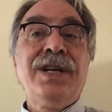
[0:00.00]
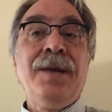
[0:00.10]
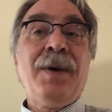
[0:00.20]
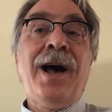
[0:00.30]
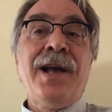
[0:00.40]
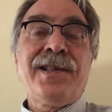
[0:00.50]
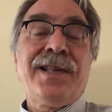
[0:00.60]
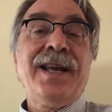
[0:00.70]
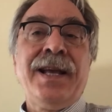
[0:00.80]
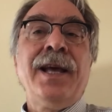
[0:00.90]
team i
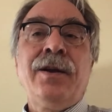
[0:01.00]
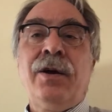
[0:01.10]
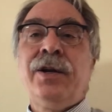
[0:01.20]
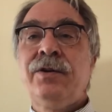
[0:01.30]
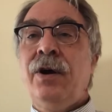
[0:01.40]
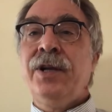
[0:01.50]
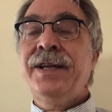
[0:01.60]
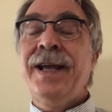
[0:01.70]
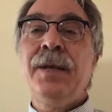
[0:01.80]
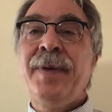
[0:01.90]
sit in on a, on a
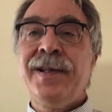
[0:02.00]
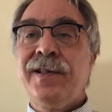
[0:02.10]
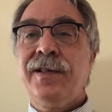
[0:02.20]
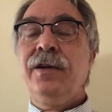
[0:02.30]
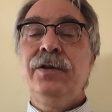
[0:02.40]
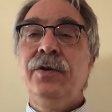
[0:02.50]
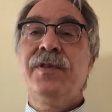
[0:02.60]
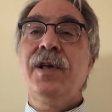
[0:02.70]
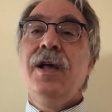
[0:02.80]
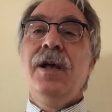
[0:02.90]
daily basis includes